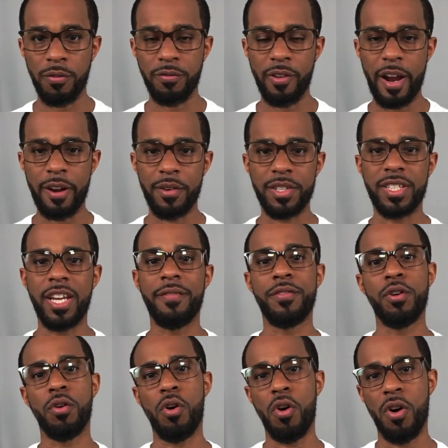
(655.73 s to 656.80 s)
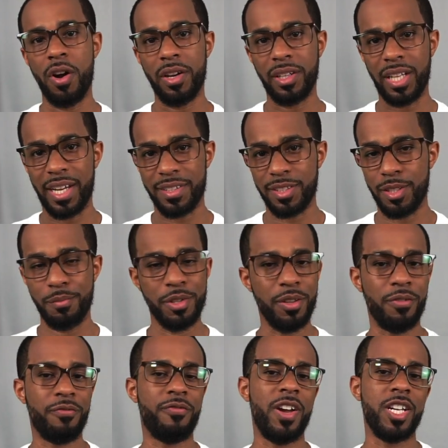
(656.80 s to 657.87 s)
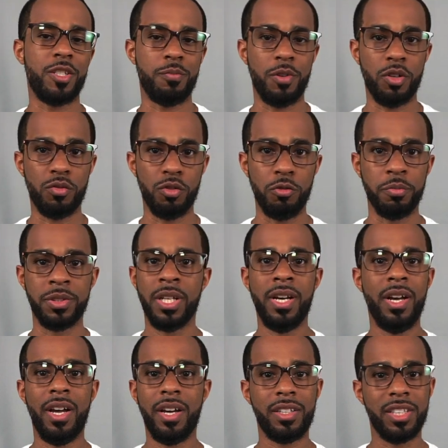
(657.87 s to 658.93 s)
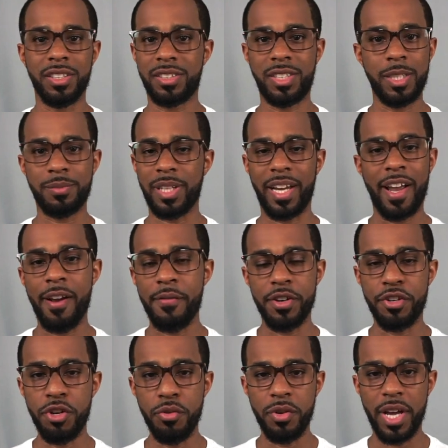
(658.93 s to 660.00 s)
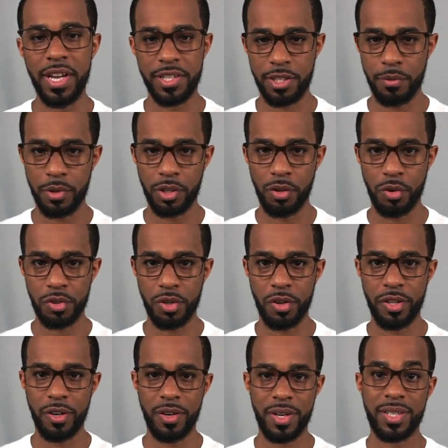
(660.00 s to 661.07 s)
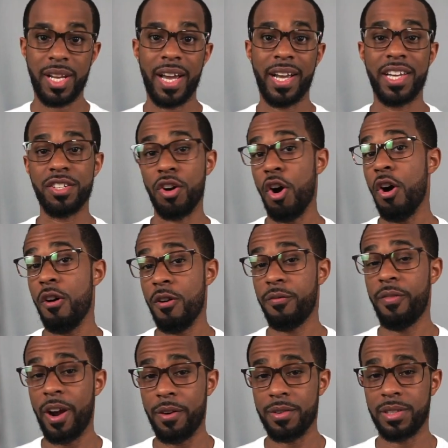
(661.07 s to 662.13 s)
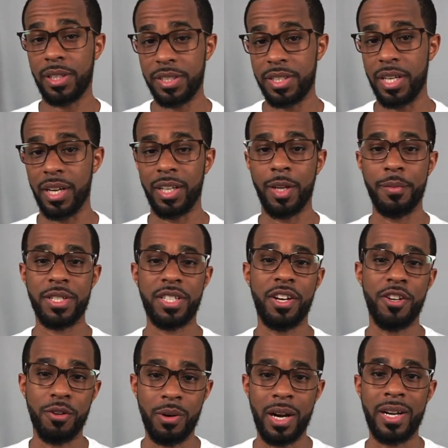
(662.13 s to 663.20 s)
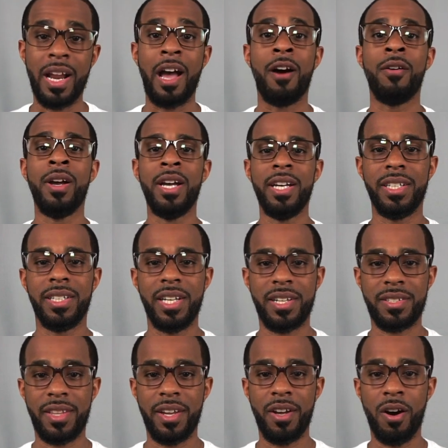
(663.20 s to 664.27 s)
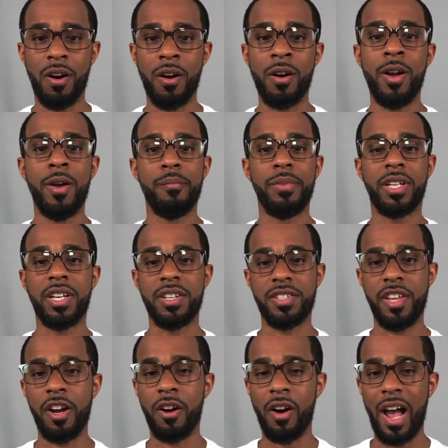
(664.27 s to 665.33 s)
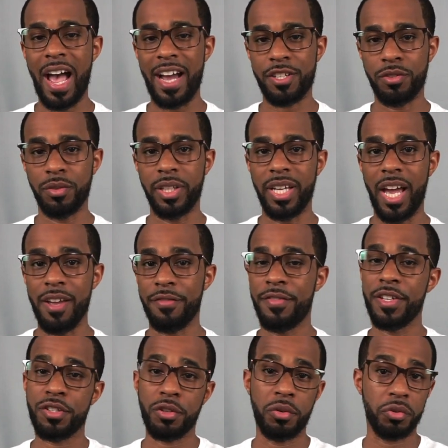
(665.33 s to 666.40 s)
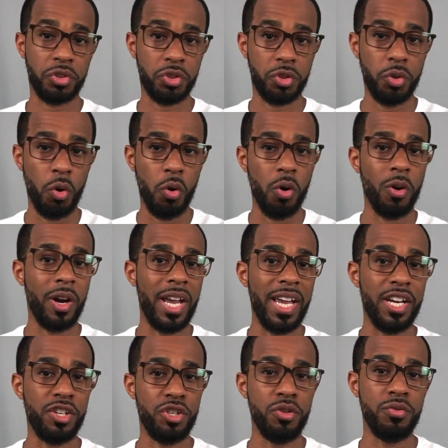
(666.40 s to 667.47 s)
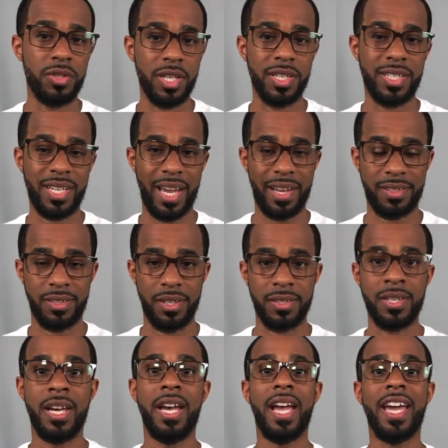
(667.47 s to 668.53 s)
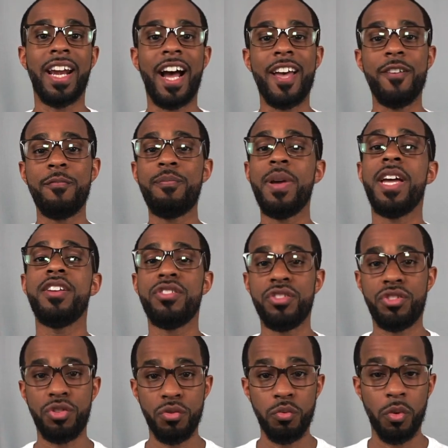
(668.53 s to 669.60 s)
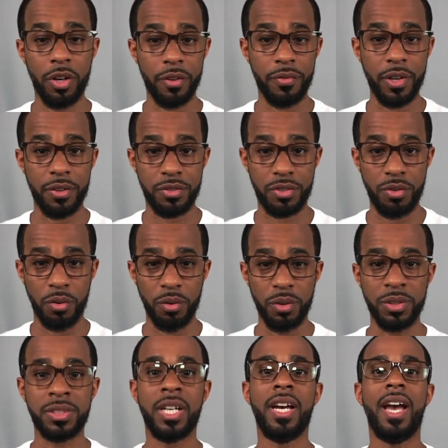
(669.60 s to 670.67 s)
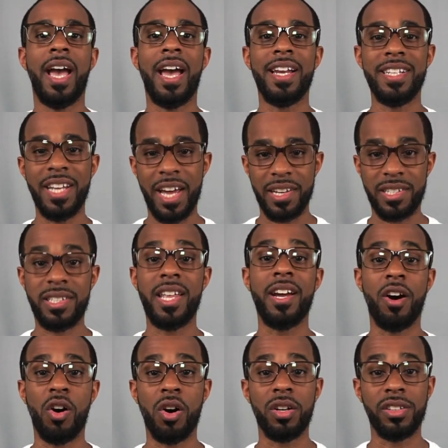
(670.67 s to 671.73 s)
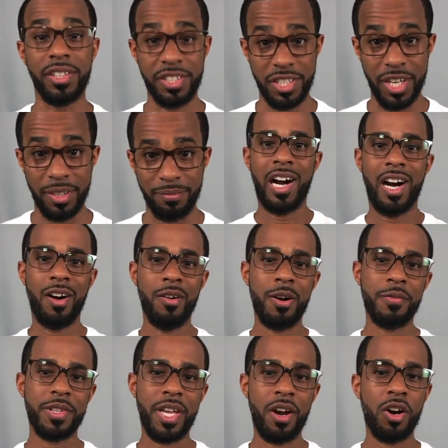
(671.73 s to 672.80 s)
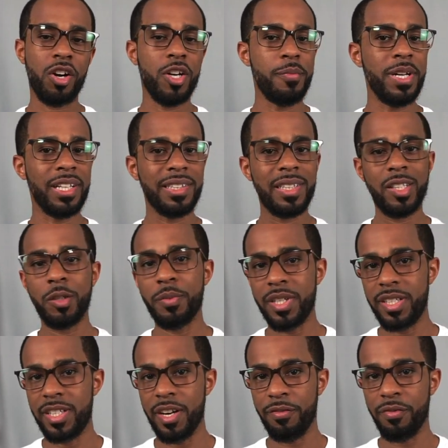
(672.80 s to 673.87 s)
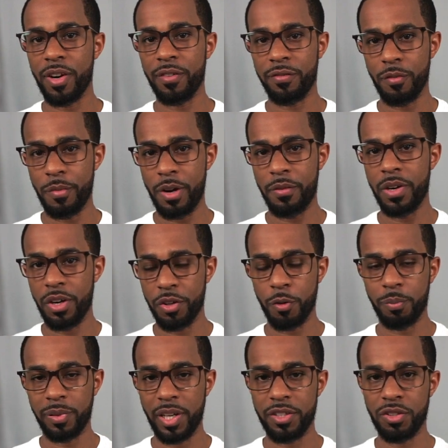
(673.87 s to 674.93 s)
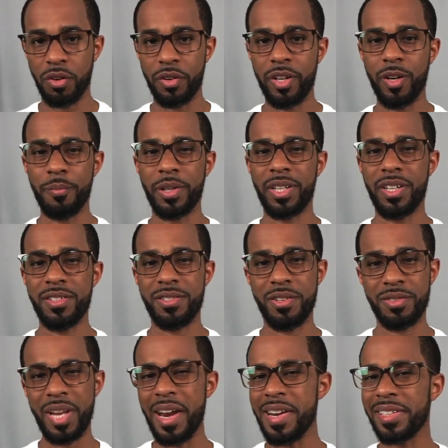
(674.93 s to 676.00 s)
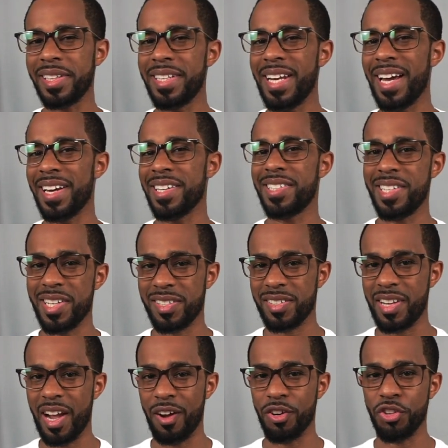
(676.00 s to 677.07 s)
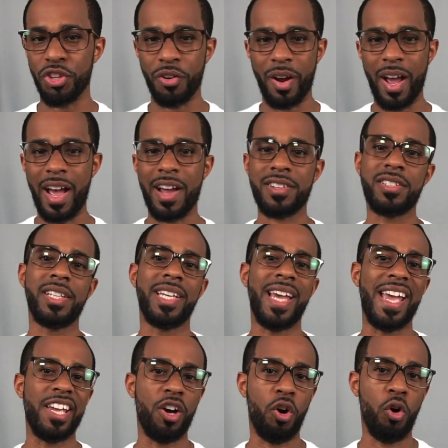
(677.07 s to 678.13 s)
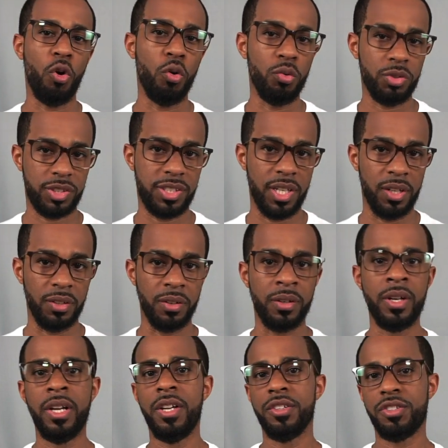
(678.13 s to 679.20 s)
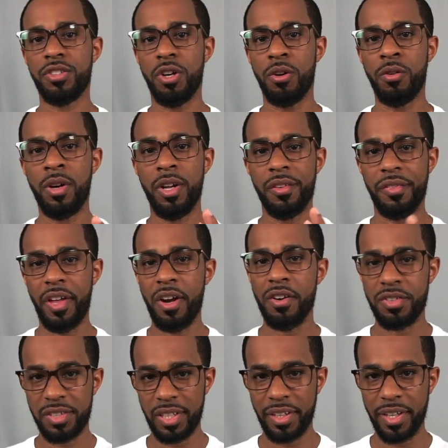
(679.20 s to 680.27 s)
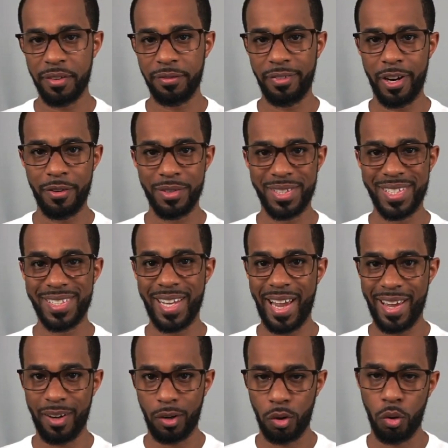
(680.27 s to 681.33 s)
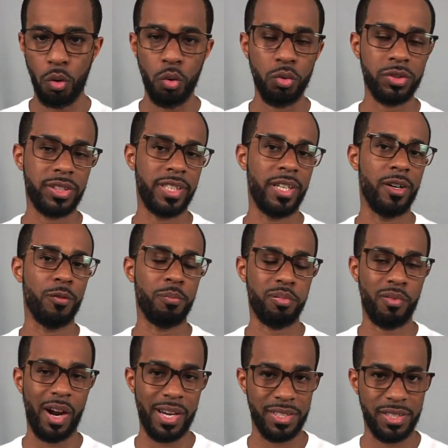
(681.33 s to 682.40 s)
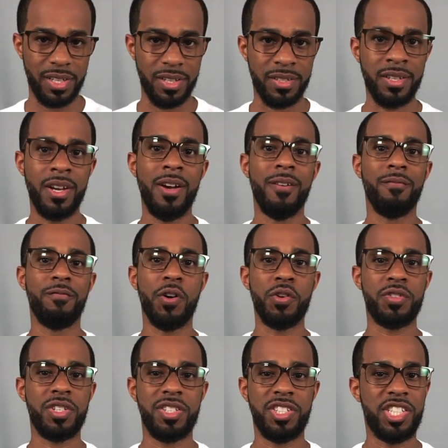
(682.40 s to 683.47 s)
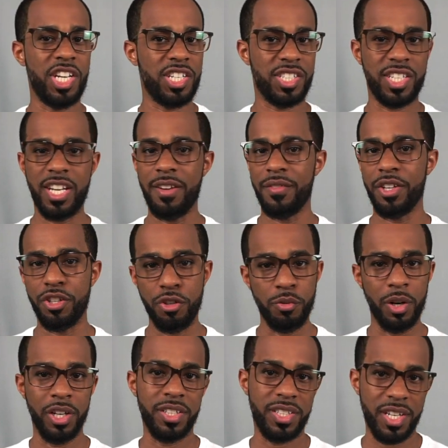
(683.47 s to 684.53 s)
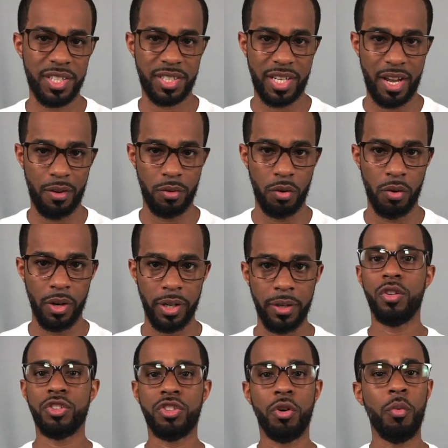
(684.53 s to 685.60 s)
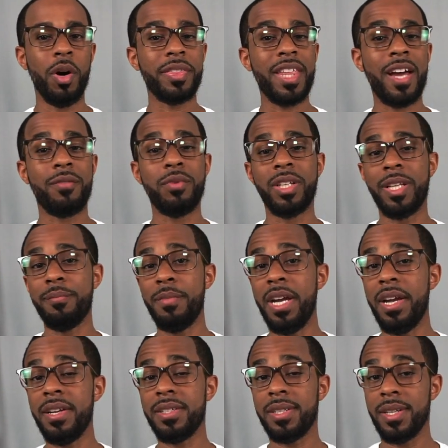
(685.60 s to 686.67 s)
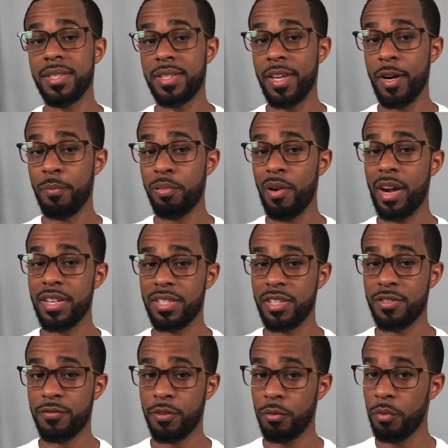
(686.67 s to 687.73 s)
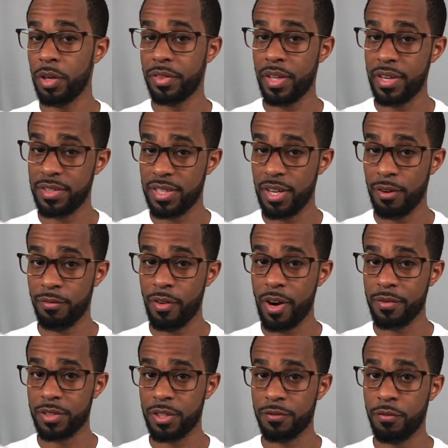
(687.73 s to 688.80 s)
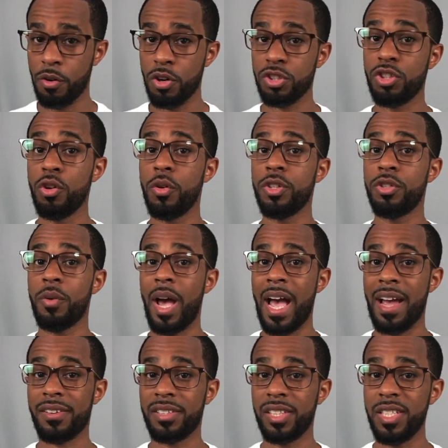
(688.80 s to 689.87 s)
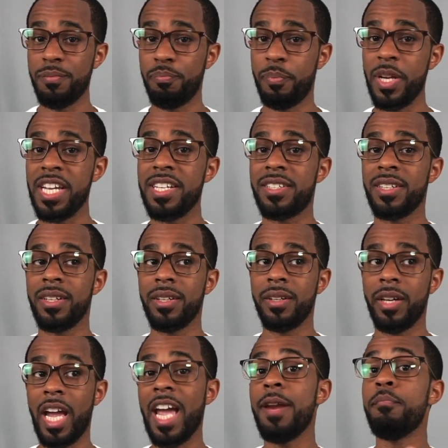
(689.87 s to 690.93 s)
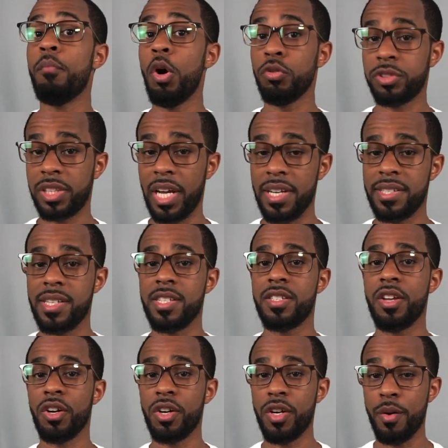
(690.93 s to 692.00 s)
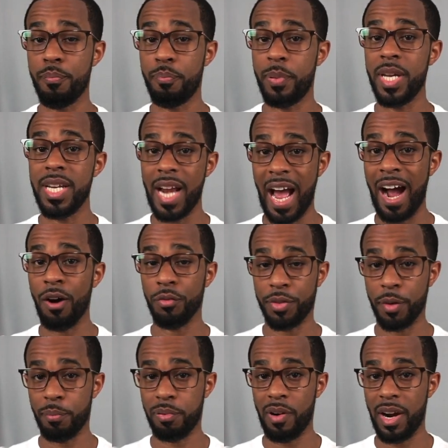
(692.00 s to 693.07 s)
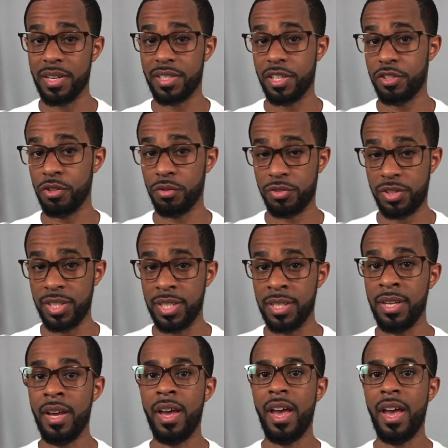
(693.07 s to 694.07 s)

Fragrance if you're on like some of the Facebook groups. Cause seems like every two days someone goes on there and is like, is Aura Fragrance legit? Let me tell you right now, yes they are, because they are actually a physical store in Houston, Texas. And I have been to one of their stores, and yes, they are legit. However, they are gonna be a little bit different from every other place on here because they're technically not a discounter, they're actually a wholesaler. So they are selling fragrances at wholesale prices versus just giving you a discount on it. So what that really means is their prices for what they sell fragrances for is going to actually beat, in most cases, they're gonna beat out the price that you'll see